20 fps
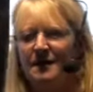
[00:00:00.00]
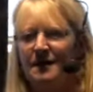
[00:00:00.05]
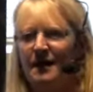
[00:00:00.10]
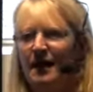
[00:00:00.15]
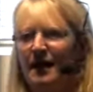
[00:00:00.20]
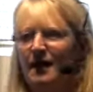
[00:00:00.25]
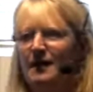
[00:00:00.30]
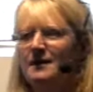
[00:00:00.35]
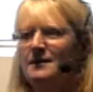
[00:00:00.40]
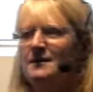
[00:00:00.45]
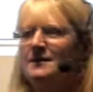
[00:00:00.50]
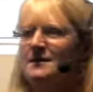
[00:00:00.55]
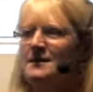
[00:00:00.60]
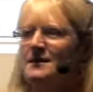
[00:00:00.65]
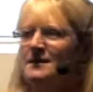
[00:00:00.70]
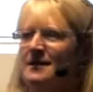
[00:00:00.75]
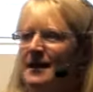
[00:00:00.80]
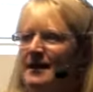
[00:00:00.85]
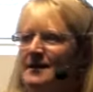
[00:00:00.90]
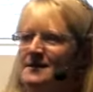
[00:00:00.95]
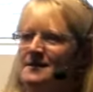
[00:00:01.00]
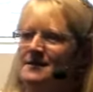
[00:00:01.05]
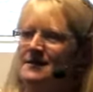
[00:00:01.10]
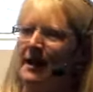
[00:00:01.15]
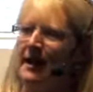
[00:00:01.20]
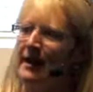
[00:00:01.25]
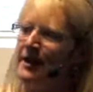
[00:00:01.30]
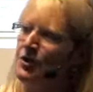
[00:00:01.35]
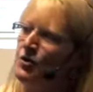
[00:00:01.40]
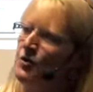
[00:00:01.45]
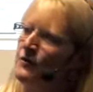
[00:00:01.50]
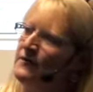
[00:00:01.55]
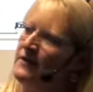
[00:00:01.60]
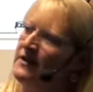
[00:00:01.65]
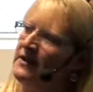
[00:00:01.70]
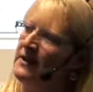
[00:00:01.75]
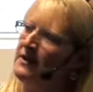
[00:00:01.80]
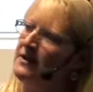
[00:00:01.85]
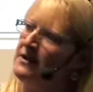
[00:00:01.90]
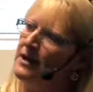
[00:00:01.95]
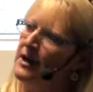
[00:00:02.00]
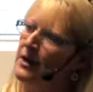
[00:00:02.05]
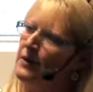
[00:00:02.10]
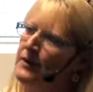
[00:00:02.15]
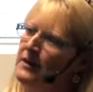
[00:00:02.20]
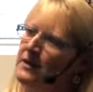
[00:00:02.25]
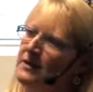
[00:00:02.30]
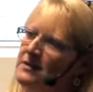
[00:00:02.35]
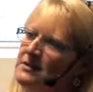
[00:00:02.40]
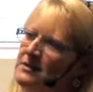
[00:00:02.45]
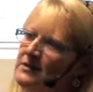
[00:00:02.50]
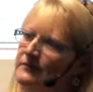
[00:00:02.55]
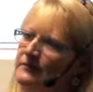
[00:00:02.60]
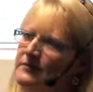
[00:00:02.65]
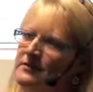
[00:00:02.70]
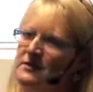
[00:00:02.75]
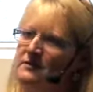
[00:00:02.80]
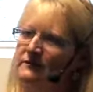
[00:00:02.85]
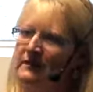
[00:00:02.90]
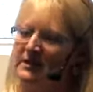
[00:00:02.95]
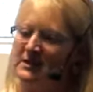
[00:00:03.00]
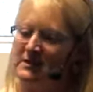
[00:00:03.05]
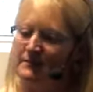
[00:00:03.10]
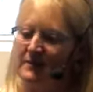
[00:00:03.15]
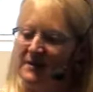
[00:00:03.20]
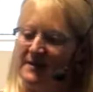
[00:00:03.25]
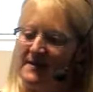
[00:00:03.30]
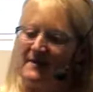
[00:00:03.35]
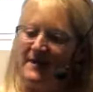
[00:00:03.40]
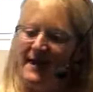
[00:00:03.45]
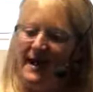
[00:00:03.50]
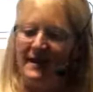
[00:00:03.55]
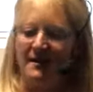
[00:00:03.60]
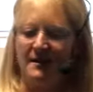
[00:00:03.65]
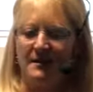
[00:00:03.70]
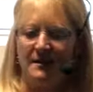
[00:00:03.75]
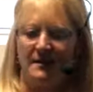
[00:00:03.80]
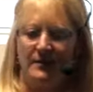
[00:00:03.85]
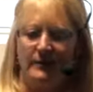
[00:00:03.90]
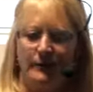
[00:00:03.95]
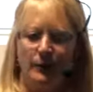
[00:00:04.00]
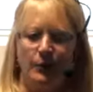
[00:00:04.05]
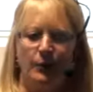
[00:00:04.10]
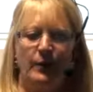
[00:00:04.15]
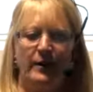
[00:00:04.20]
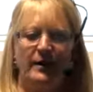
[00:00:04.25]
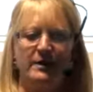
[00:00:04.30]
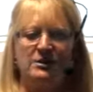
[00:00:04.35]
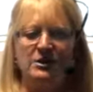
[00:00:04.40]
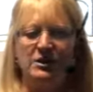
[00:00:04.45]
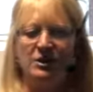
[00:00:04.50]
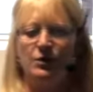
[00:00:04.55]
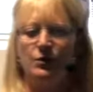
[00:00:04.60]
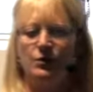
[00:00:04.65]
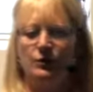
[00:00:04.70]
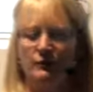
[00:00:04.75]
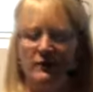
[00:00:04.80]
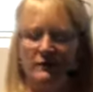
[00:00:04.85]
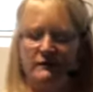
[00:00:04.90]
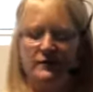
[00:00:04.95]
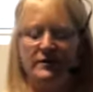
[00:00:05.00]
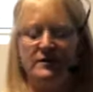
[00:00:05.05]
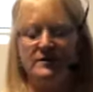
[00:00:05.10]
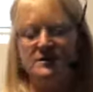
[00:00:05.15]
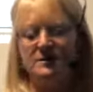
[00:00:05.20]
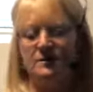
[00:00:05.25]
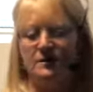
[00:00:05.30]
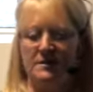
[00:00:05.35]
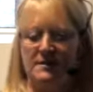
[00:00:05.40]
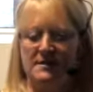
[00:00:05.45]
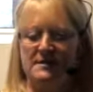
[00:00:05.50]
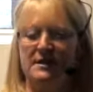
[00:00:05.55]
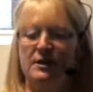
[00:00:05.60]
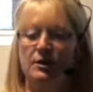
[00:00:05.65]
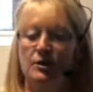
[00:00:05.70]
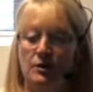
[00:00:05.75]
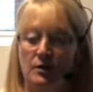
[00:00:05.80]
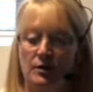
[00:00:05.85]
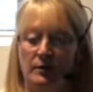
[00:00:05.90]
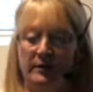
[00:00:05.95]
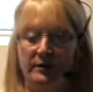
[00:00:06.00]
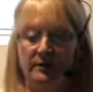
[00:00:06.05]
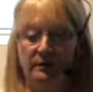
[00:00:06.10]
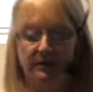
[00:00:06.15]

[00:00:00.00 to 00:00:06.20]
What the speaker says: and then starting off again going in a different direction. But that point, she refers to it as the colloidal